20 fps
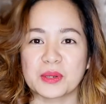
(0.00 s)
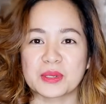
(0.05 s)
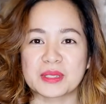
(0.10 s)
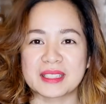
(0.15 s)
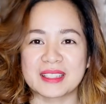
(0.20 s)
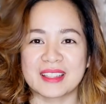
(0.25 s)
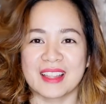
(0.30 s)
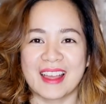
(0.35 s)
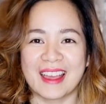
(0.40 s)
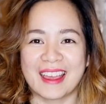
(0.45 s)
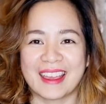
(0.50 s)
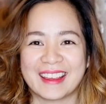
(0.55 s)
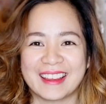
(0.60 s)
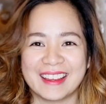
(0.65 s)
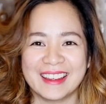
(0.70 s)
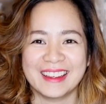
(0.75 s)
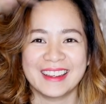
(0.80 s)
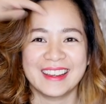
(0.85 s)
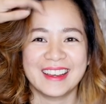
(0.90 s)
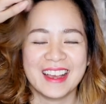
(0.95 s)
Looks
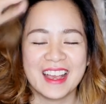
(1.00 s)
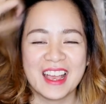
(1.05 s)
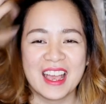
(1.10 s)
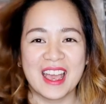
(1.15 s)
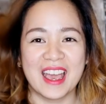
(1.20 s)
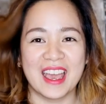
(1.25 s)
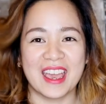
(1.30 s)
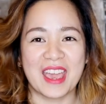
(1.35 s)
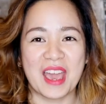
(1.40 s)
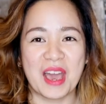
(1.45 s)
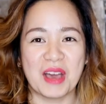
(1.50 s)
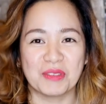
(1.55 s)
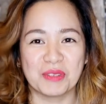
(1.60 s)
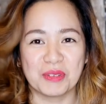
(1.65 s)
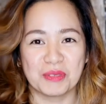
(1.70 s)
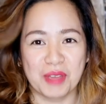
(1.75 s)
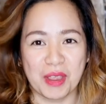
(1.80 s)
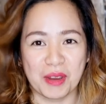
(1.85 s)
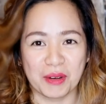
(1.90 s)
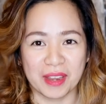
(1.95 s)
like I have
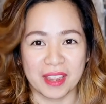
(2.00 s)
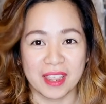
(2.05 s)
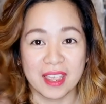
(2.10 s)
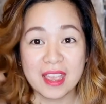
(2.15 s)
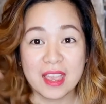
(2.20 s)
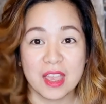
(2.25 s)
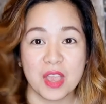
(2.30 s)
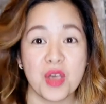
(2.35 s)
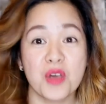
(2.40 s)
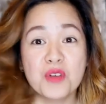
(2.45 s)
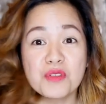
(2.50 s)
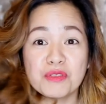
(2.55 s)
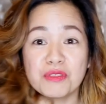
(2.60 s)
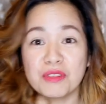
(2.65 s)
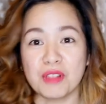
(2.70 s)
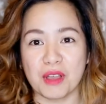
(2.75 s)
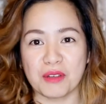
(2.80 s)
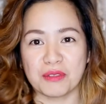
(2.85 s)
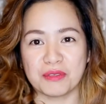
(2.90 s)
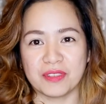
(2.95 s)
a very
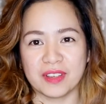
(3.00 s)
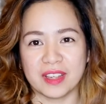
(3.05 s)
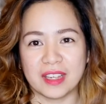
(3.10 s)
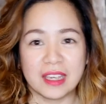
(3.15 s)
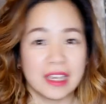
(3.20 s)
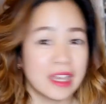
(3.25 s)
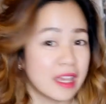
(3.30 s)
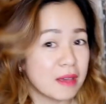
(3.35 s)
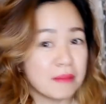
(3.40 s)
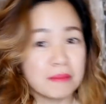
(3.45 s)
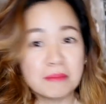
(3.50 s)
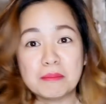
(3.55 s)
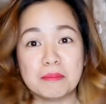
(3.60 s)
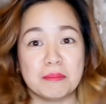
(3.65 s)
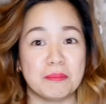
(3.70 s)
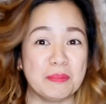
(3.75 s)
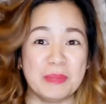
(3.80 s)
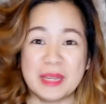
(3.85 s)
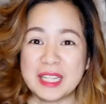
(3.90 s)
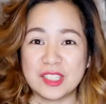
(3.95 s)
fluffy,
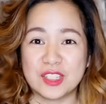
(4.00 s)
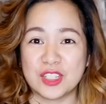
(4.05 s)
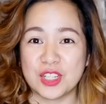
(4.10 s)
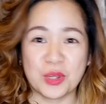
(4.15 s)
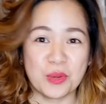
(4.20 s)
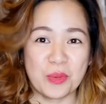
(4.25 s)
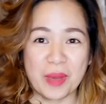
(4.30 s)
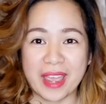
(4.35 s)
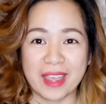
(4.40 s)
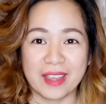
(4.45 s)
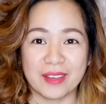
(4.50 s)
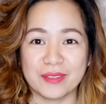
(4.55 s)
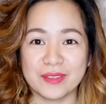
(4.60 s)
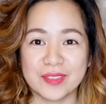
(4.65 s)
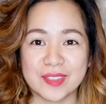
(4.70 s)
beachy waves.